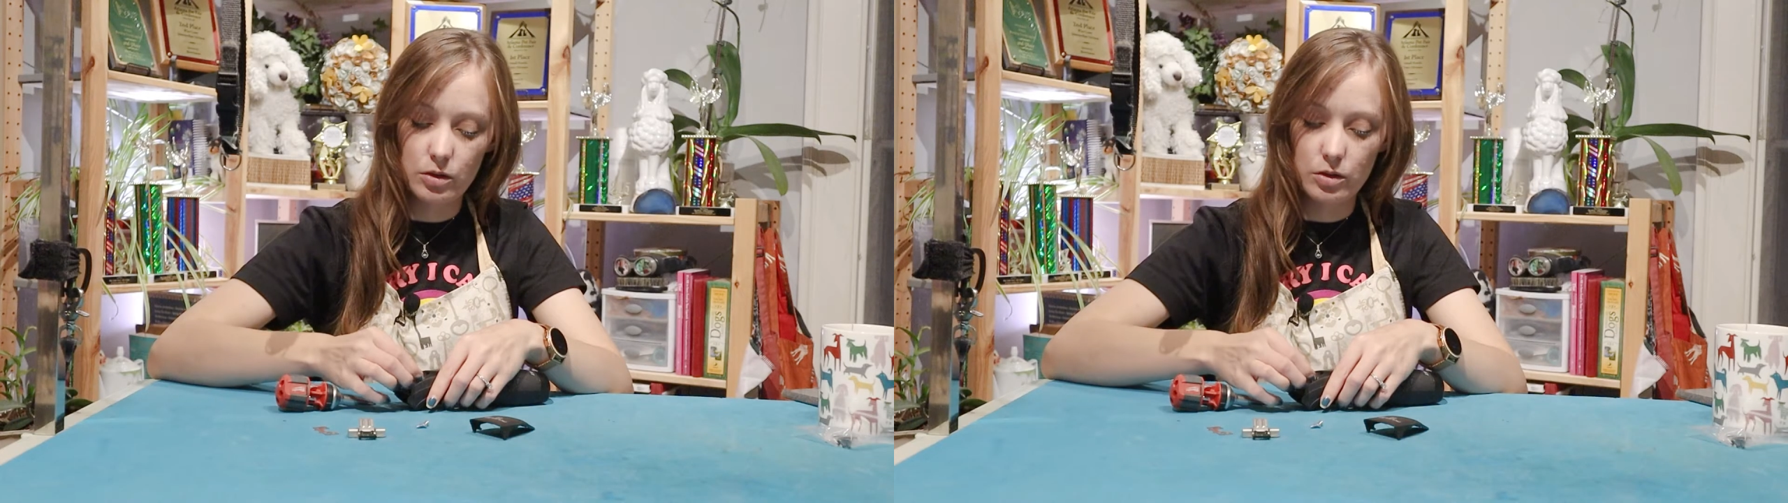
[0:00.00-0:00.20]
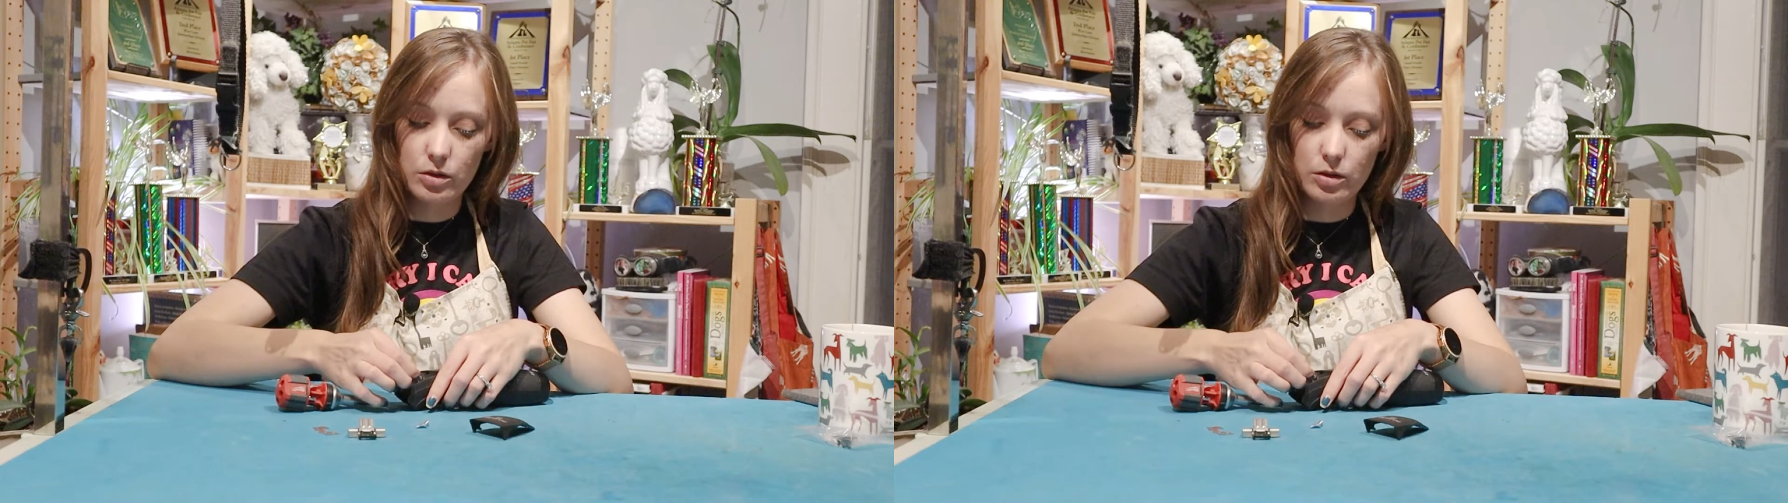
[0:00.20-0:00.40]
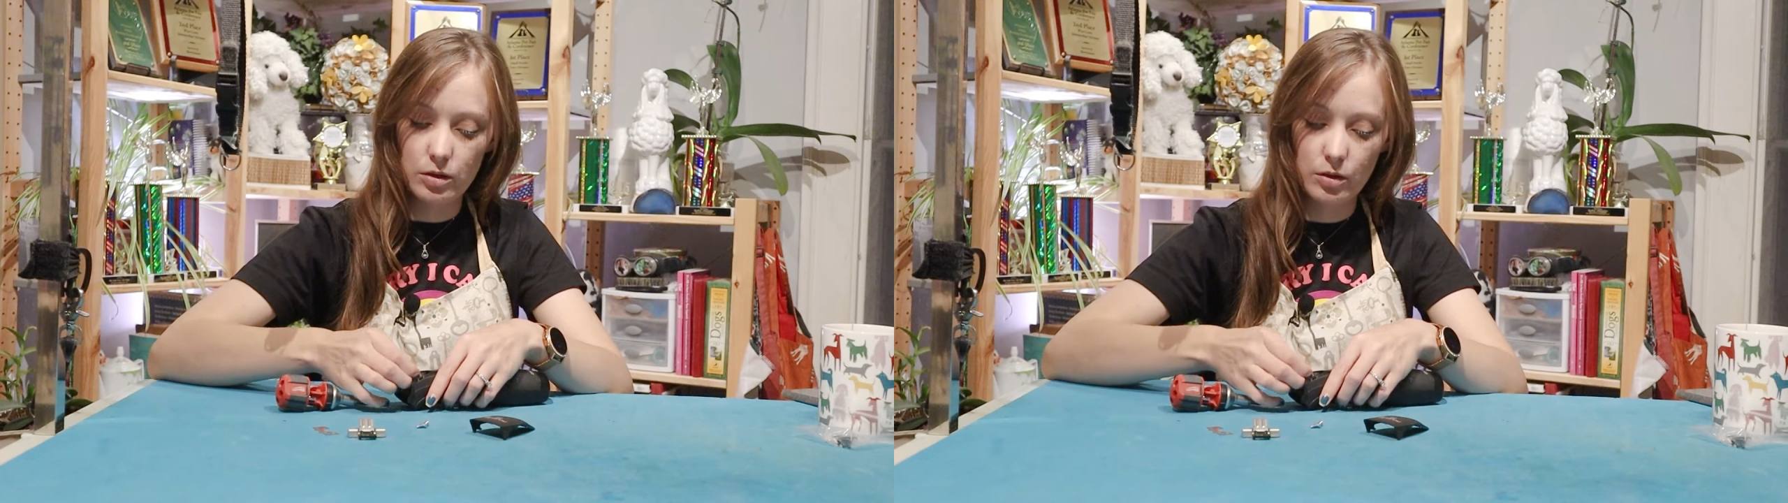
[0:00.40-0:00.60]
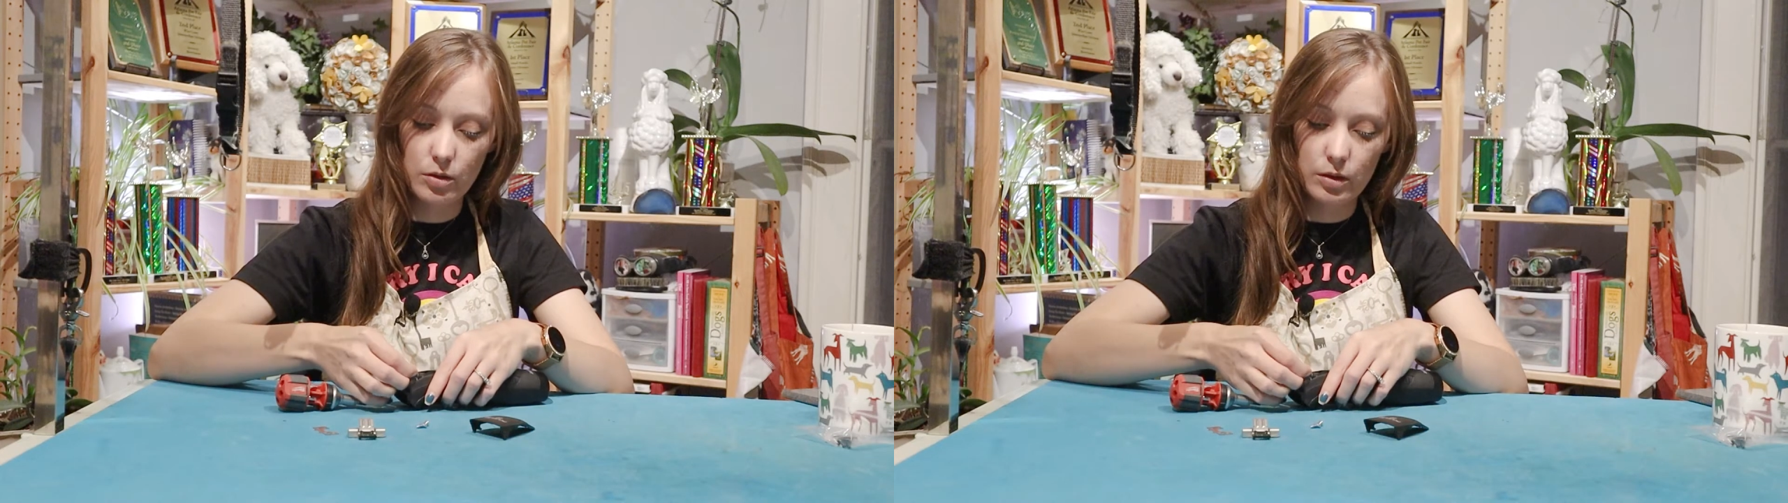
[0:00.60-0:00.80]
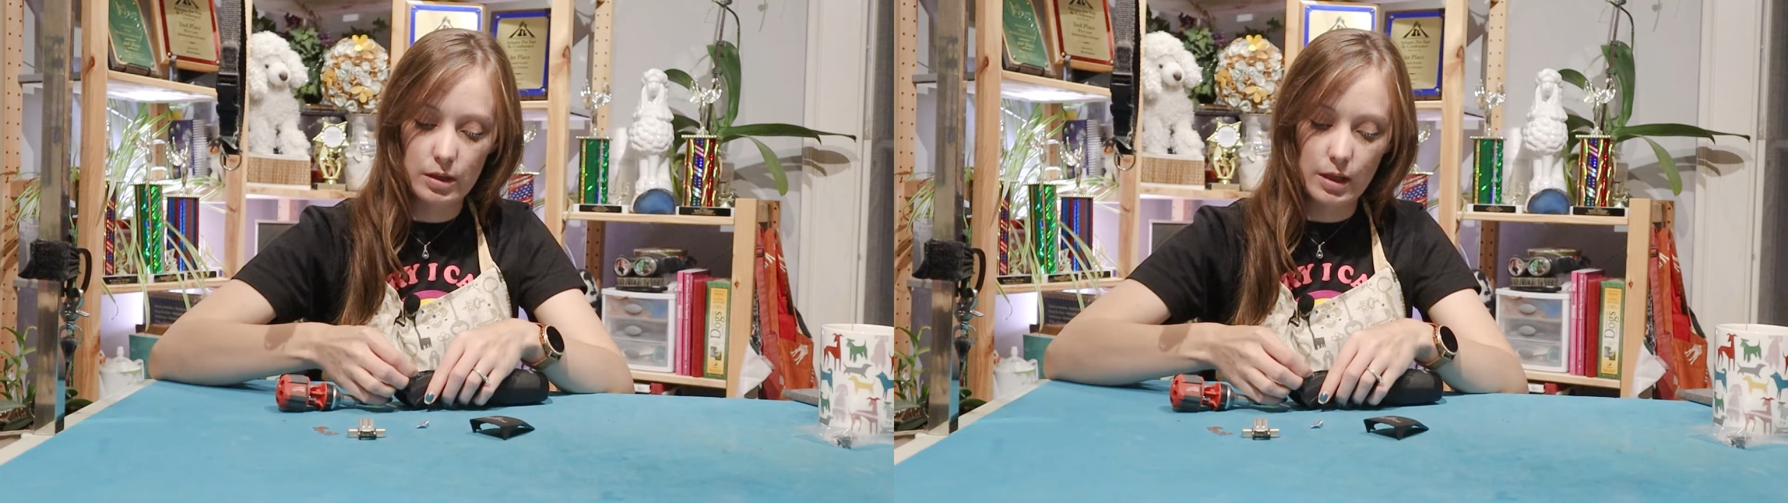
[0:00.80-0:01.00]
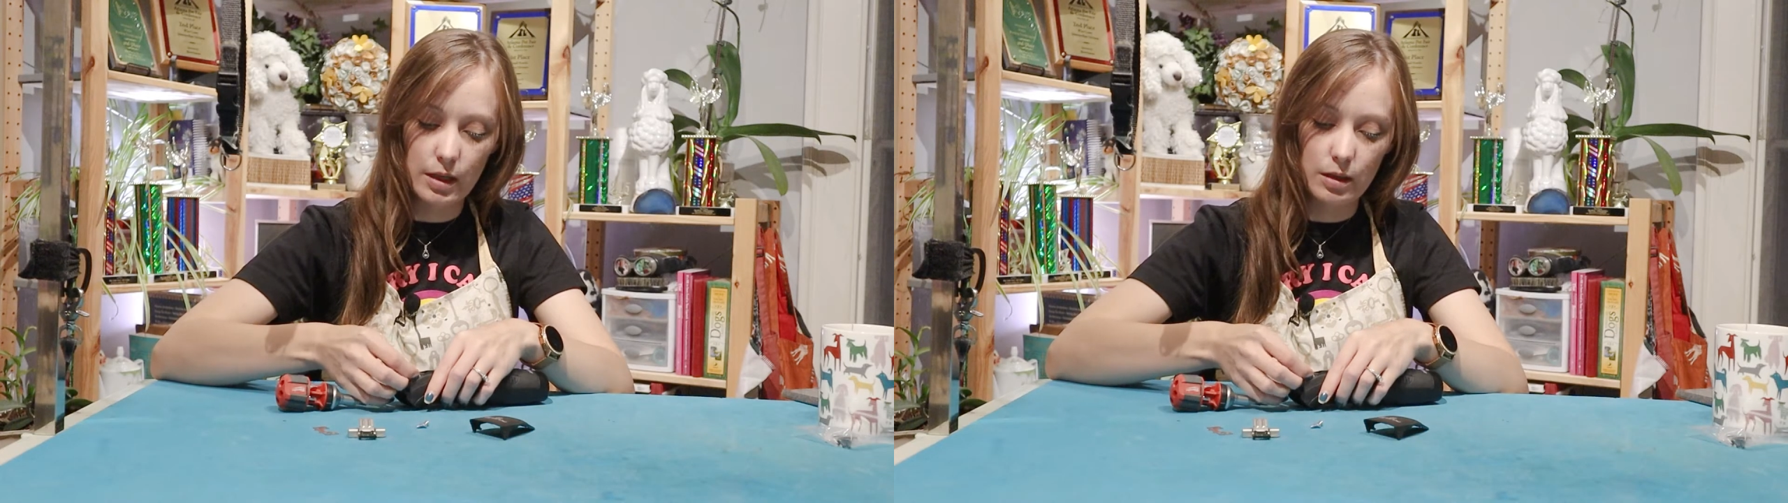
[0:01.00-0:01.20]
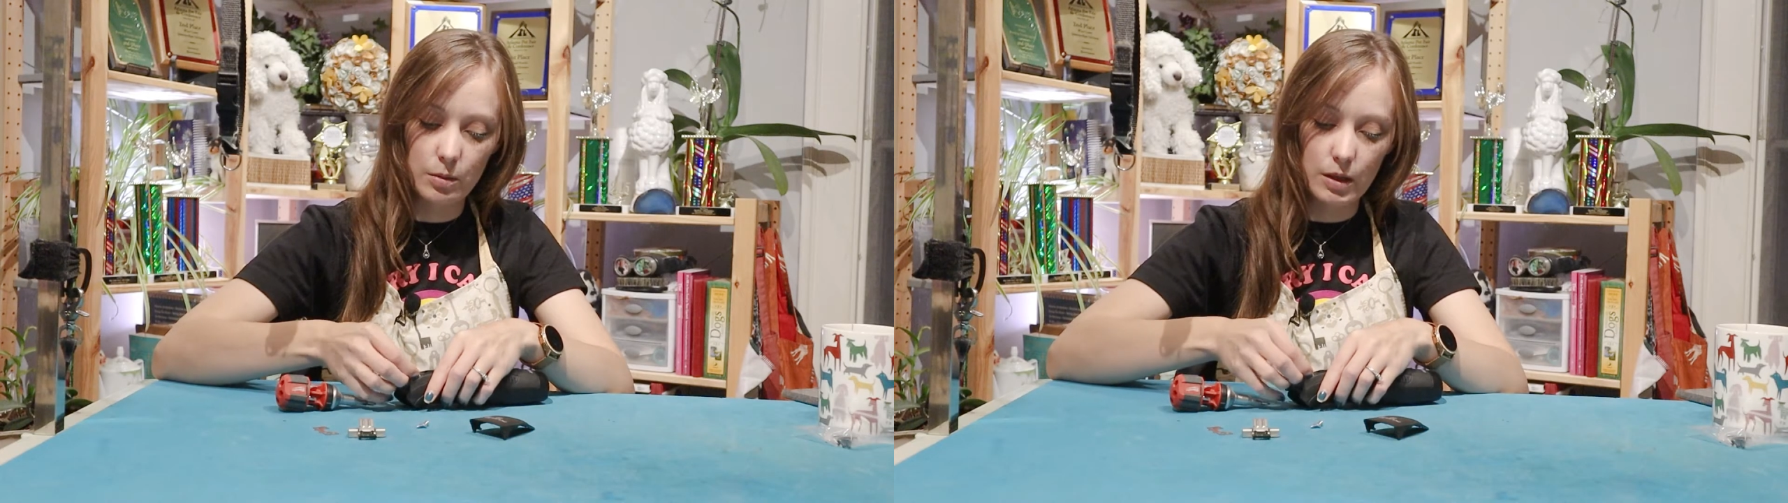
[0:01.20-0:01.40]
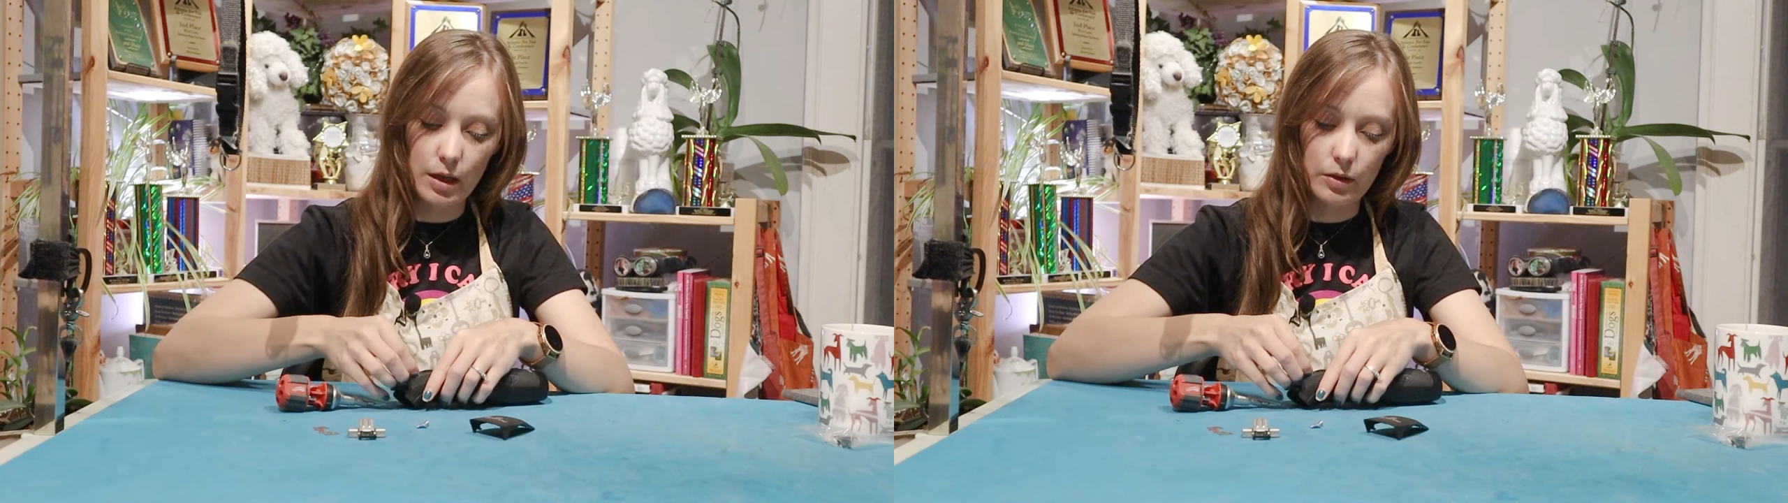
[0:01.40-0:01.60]
slowly tighten
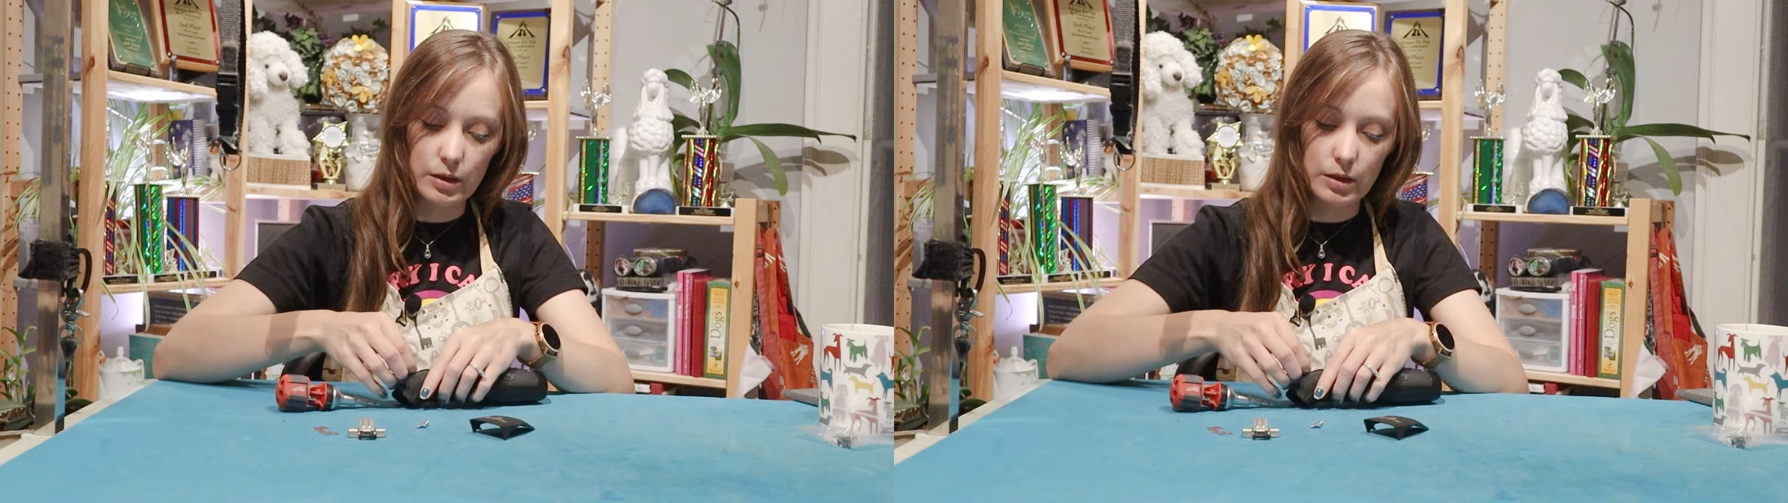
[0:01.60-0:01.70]
them down